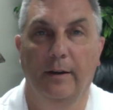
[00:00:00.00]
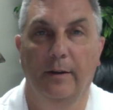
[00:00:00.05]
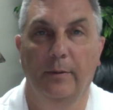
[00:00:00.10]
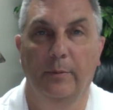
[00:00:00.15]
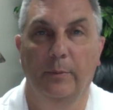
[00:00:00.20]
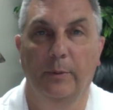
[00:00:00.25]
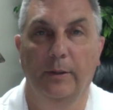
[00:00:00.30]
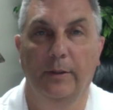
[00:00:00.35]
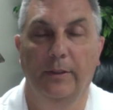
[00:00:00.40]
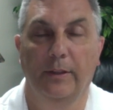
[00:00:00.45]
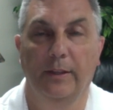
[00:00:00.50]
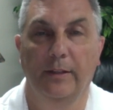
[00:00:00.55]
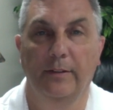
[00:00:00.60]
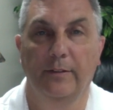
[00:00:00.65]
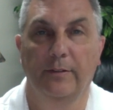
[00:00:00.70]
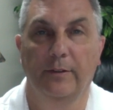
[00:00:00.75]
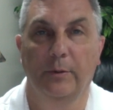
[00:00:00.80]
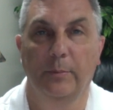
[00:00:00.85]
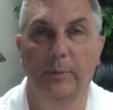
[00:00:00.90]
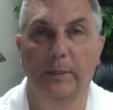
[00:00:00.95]
within
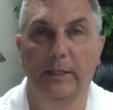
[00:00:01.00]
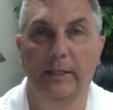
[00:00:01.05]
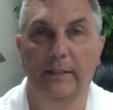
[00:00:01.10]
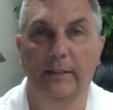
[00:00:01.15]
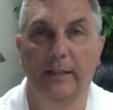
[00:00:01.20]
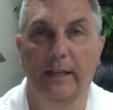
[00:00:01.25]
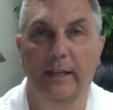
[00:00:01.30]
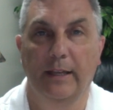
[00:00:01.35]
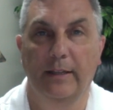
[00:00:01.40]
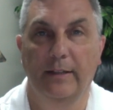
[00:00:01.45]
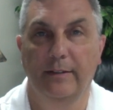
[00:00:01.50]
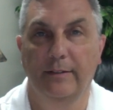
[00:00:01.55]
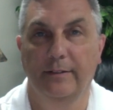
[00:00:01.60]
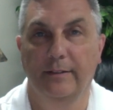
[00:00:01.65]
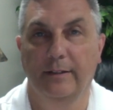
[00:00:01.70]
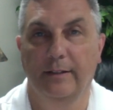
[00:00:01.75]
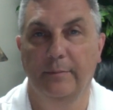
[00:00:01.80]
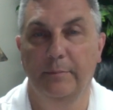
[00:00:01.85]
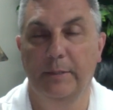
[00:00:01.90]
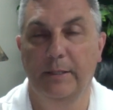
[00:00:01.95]
so many days,
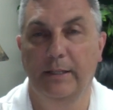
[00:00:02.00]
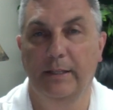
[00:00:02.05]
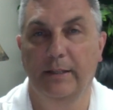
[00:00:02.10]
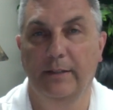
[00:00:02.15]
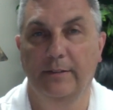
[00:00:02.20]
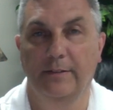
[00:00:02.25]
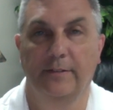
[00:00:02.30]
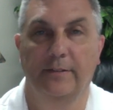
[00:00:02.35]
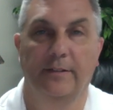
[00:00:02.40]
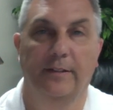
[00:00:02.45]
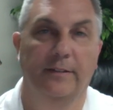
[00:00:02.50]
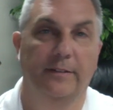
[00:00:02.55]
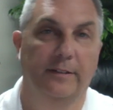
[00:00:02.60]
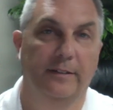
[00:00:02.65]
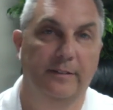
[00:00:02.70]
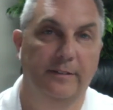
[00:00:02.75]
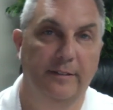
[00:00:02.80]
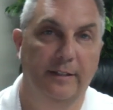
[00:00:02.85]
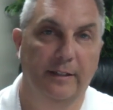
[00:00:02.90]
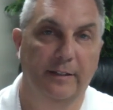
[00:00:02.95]
and in many instances
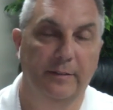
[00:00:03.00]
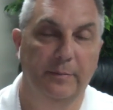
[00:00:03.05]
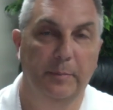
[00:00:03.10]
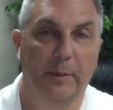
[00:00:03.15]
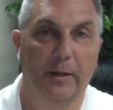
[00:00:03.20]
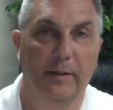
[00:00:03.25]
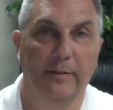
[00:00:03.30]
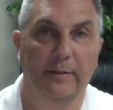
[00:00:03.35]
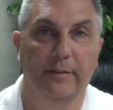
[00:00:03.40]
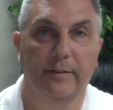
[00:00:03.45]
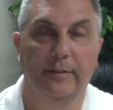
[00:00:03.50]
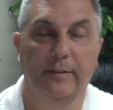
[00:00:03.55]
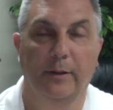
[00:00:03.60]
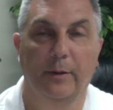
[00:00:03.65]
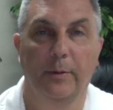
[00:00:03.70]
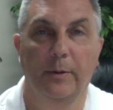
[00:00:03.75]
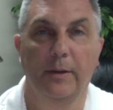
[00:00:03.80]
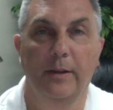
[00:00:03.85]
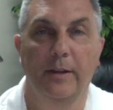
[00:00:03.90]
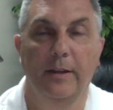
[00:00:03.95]
it's 6 months.
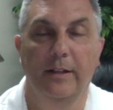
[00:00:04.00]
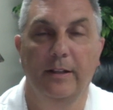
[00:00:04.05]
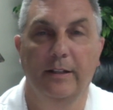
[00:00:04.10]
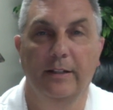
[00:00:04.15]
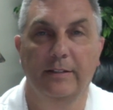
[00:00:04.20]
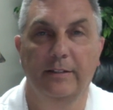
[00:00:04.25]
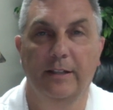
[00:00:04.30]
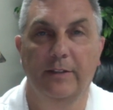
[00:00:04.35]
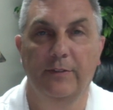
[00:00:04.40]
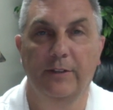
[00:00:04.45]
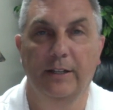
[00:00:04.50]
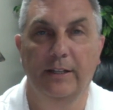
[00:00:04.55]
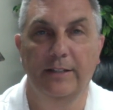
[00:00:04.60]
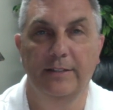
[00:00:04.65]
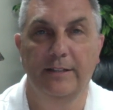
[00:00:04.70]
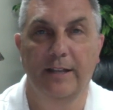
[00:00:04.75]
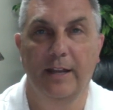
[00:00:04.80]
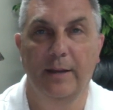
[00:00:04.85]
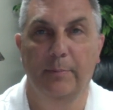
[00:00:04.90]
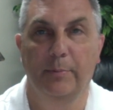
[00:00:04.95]
So let's give you an
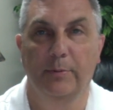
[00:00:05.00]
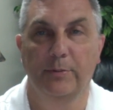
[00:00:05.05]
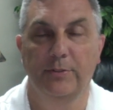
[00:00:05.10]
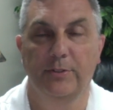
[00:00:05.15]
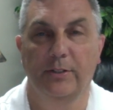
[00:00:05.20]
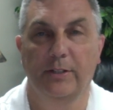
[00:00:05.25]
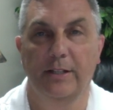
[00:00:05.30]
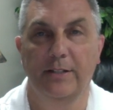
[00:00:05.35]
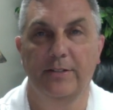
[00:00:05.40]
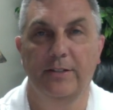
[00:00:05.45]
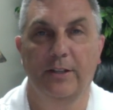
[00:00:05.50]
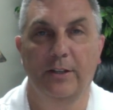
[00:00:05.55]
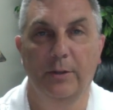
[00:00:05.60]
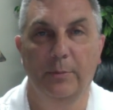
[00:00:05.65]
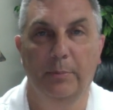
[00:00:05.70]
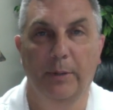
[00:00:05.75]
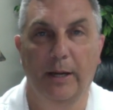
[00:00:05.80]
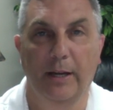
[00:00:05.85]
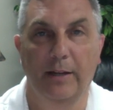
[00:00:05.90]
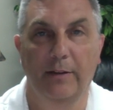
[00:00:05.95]
example. So let's say you
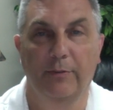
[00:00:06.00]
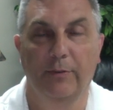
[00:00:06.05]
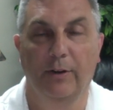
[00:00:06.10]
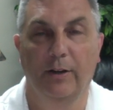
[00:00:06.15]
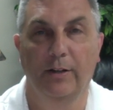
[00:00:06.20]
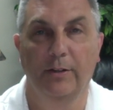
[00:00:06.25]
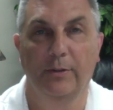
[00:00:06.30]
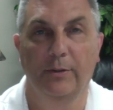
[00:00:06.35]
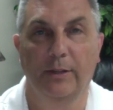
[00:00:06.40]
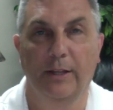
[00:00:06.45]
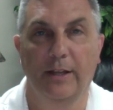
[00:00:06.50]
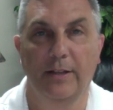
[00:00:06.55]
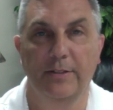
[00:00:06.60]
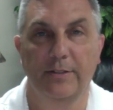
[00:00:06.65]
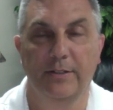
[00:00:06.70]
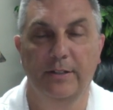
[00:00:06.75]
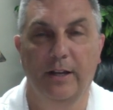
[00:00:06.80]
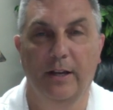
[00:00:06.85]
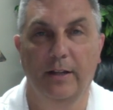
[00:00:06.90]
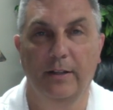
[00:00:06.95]
buy it for
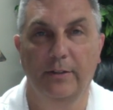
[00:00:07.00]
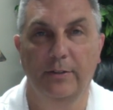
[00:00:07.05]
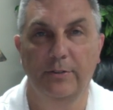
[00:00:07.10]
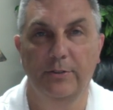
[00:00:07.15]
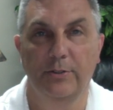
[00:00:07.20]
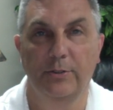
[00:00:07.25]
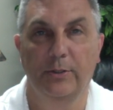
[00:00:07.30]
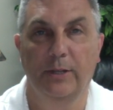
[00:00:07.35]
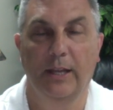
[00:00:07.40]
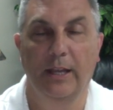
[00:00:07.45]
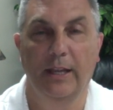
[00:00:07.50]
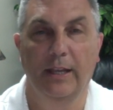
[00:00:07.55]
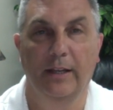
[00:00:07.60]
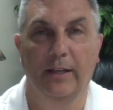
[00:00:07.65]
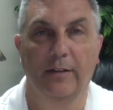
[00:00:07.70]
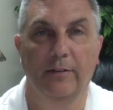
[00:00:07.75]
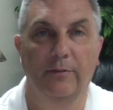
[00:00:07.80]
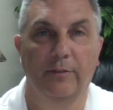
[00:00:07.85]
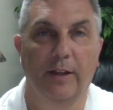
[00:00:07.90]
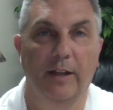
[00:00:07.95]
$100,000. You can't
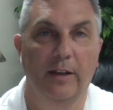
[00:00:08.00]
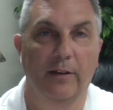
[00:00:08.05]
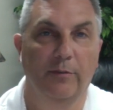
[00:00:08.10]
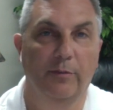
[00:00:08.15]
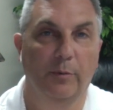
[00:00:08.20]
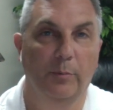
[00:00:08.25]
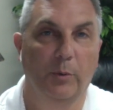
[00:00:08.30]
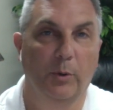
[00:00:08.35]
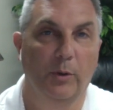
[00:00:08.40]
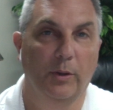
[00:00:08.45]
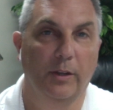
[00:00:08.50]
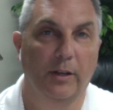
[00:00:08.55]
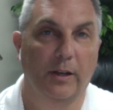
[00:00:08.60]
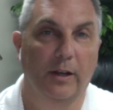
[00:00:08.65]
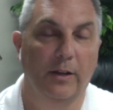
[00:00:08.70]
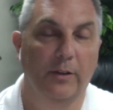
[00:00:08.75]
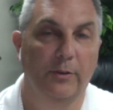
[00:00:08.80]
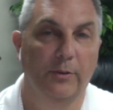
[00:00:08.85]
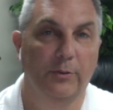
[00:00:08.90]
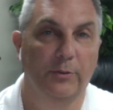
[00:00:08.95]
convey it for more than
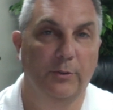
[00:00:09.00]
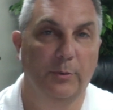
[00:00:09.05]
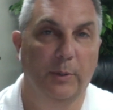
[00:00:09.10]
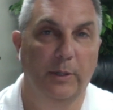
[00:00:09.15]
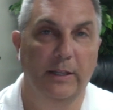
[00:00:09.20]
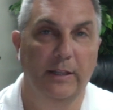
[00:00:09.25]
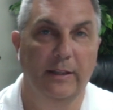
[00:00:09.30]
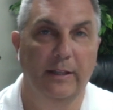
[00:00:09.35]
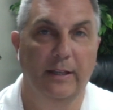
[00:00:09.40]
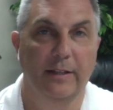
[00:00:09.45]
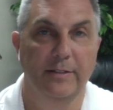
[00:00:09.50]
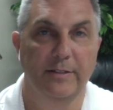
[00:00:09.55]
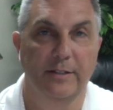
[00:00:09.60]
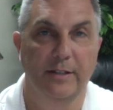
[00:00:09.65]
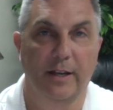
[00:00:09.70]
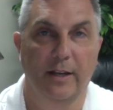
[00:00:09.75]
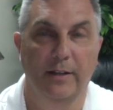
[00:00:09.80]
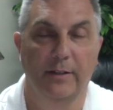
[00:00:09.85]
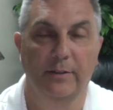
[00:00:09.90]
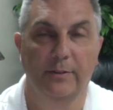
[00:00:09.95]

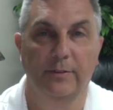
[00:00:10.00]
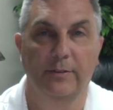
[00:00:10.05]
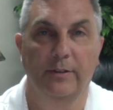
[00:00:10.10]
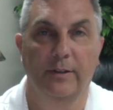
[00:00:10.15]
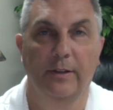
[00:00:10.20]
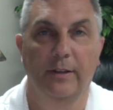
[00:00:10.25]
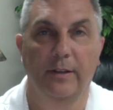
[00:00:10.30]
$120,000